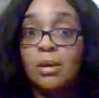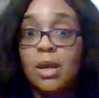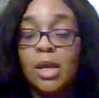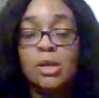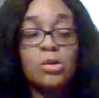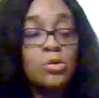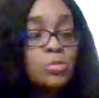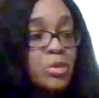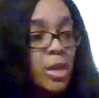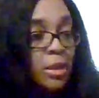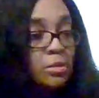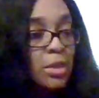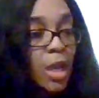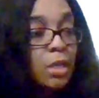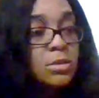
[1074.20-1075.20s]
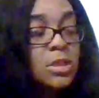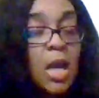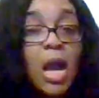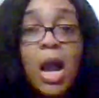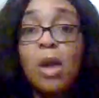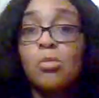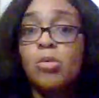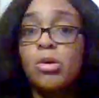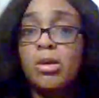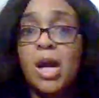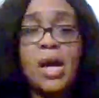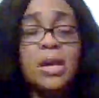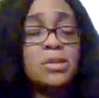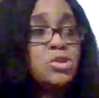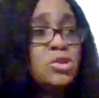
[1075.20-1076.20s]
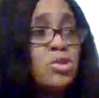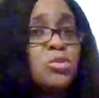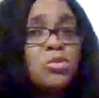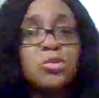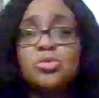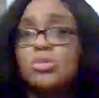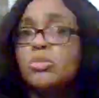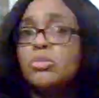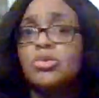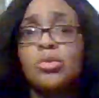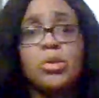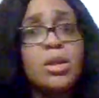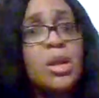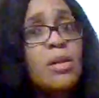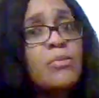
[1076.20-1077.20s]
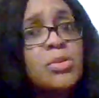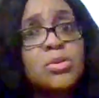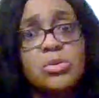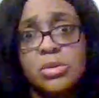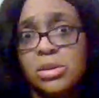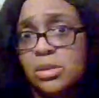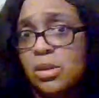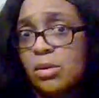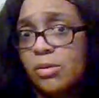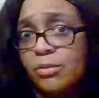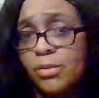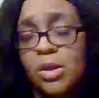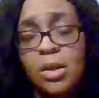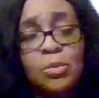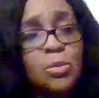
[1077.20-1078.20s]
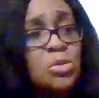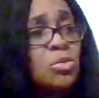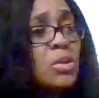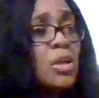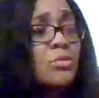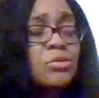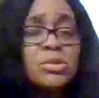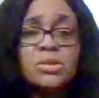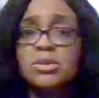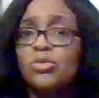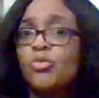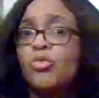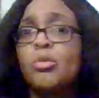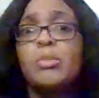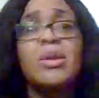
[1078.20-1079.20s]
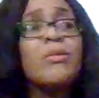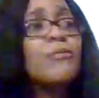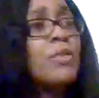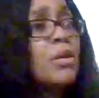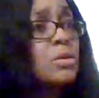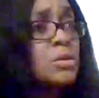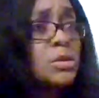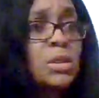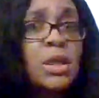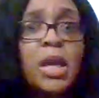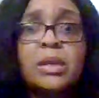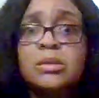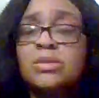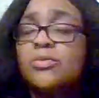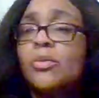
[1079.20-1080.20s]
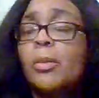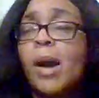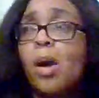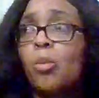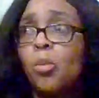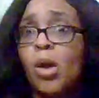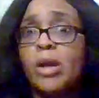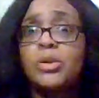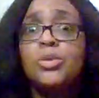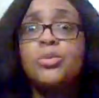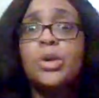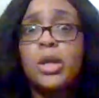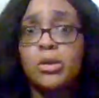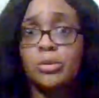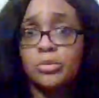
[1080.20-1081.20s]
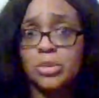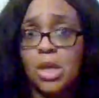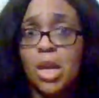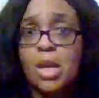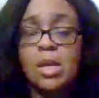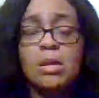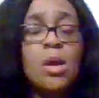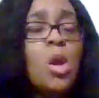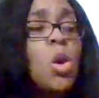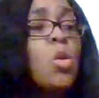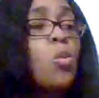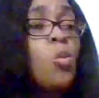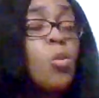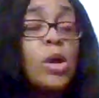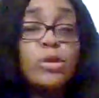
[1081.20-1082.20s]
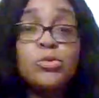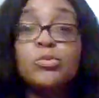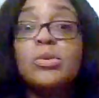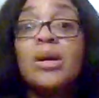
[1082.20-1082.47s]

and it'll be at that time where God is showing you you're loving yourself. When you love yourself, you're being very selective about what you entertain, what you